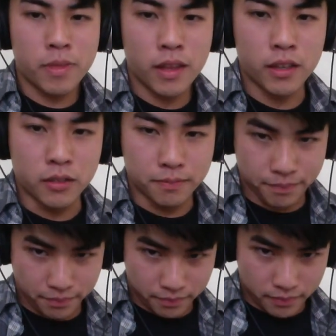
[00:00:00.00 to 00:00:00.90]
You know,
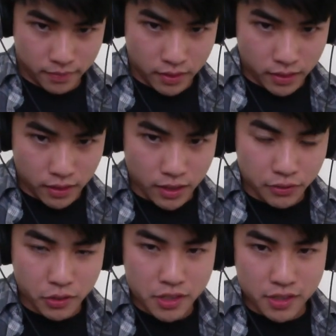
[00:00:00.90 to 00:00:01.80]
the
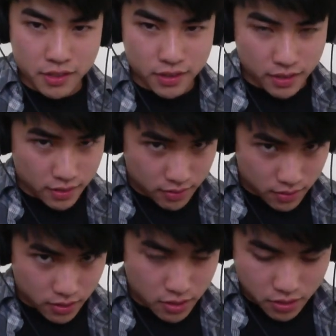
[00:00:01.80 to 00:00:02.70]
difference is that
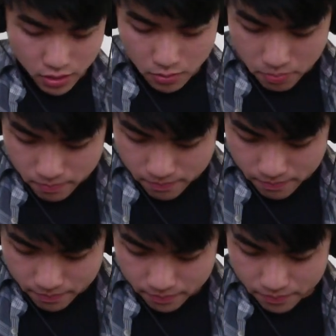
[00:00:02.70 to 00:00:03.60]
he's just
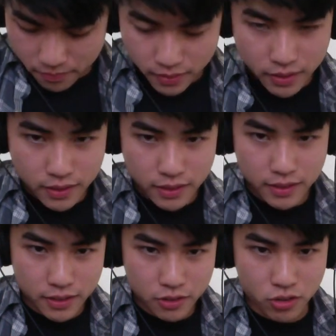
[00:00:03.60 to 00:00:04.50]

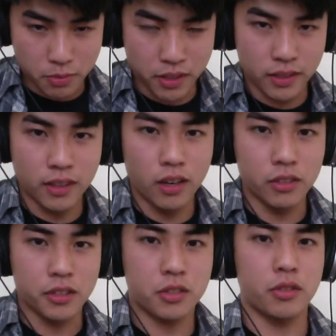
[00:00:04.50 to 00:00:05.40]
strumming all
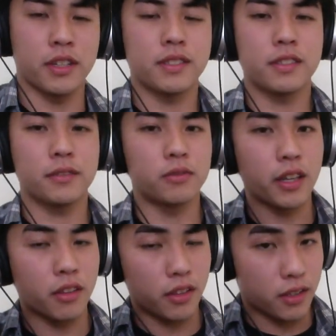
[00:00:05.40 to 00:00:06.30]
the strings
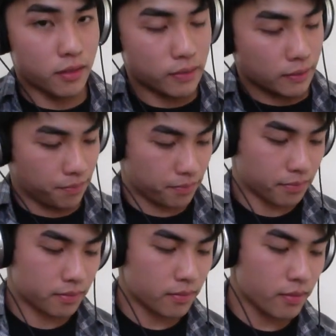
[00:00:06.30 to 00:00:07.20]
rather than
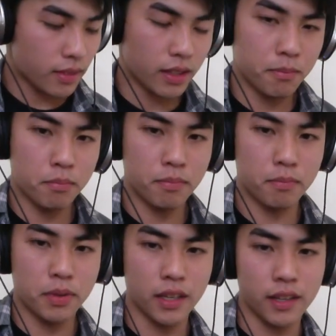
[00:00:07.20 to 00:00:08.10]

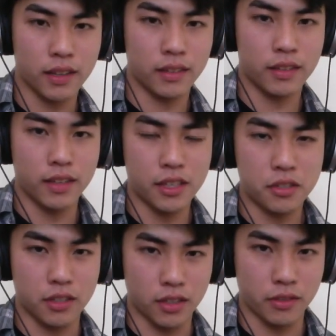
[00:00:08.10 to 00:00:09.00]
picking each
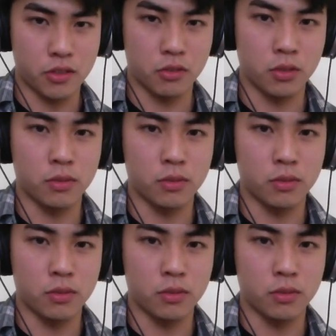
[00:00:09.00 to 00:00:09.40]
individual